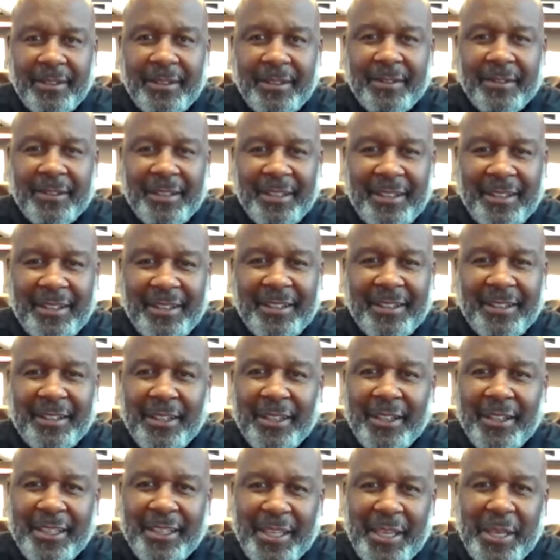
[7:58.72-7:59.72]
Oh,
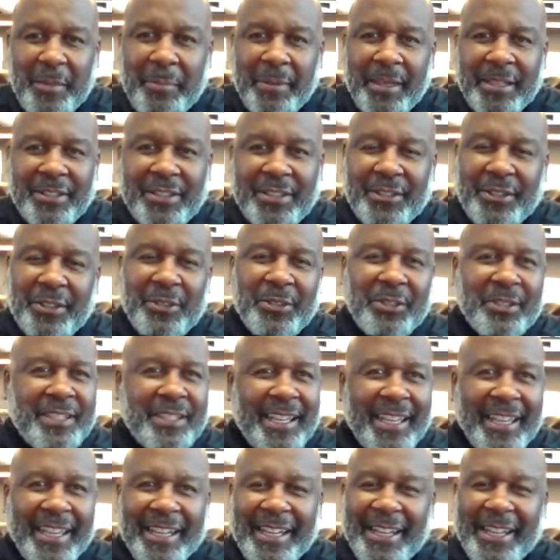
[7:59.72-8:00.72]
God. He missed
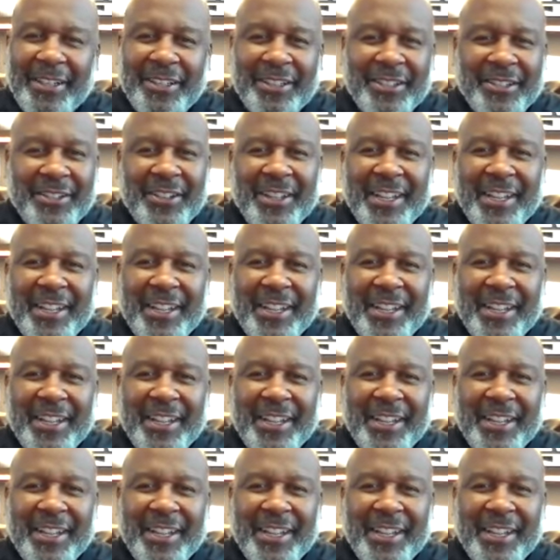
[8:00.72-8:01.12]
Tuesday, and now he's